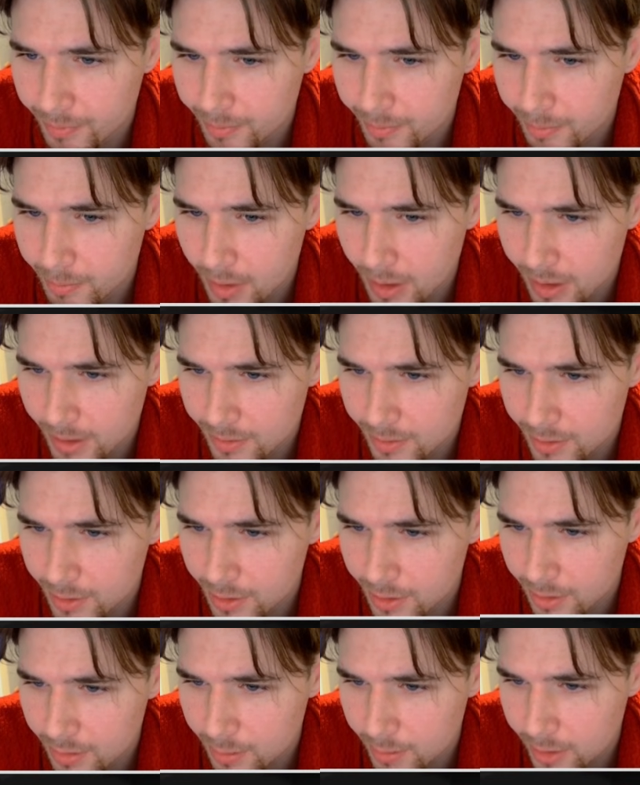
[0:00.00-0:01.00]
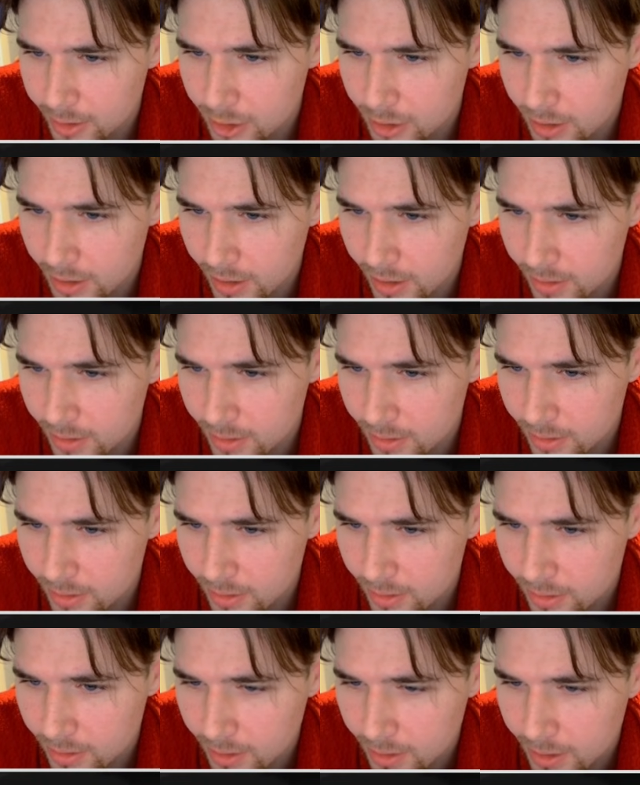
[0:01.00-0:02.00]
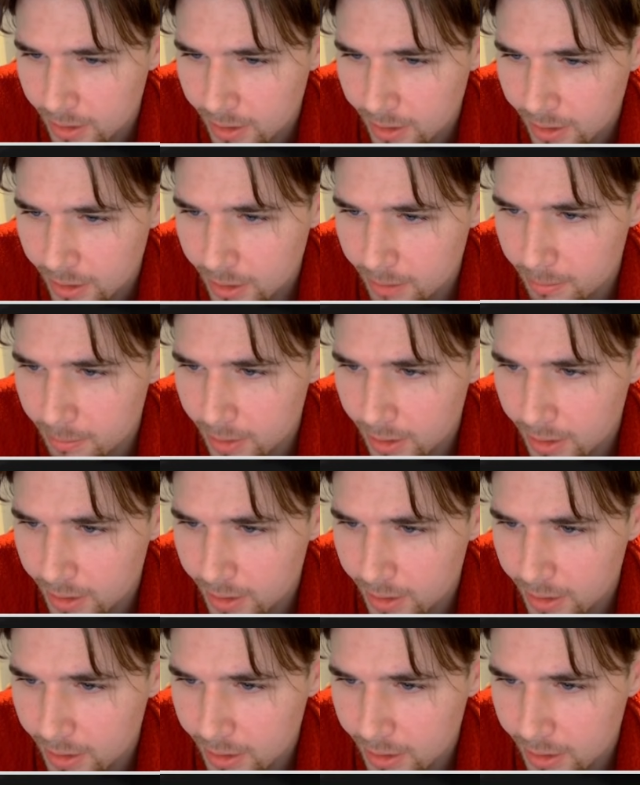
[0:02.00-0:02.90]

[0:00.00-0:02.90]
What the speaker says: But, you know, we just gotta keep playing.